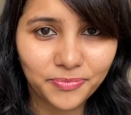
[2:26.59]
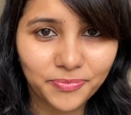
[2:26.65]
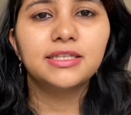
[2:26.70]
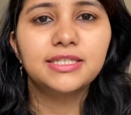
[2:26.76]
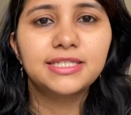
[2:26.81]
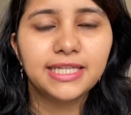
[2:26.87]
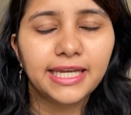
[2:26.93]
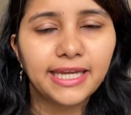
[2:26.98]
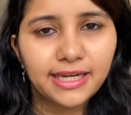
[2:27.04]

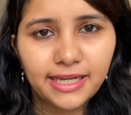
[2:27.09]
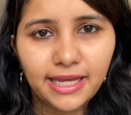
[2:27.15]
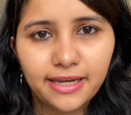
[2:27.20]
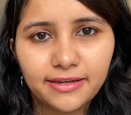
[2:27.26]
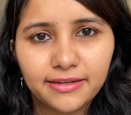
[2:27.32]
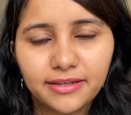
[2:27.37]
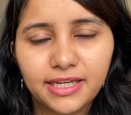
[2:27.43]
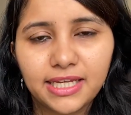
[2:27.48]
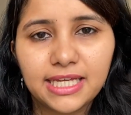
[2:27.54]
The second
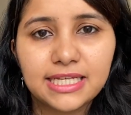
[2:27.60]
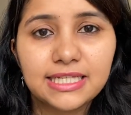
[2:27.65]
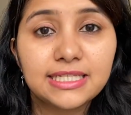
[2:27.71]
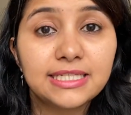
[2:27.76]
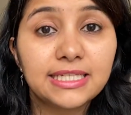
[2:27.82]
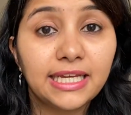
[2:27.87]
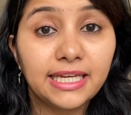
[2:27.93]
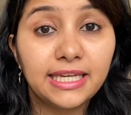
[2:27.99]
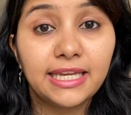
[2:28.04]
category
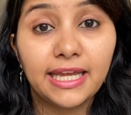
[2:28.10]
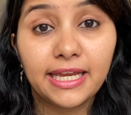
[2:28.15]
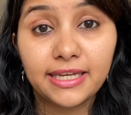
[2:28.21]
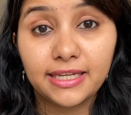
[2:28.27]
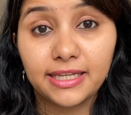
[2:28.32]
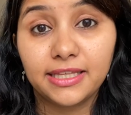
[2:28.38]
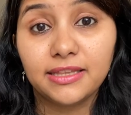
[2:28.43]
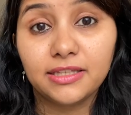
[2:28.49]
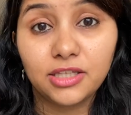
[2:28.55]
is
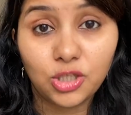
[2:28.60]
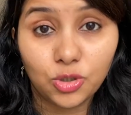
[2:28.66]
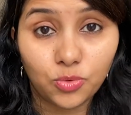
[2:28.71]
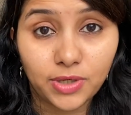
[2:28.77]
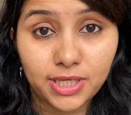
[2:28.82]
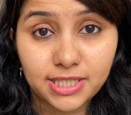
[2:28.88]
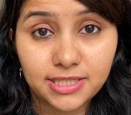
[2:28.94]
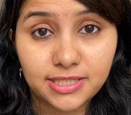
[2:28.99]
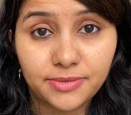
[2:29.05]
intent in the
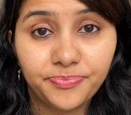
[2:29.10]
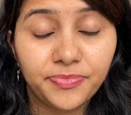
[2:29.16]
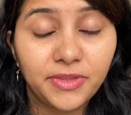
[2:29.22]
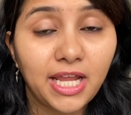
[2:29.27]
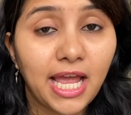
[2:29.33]
US.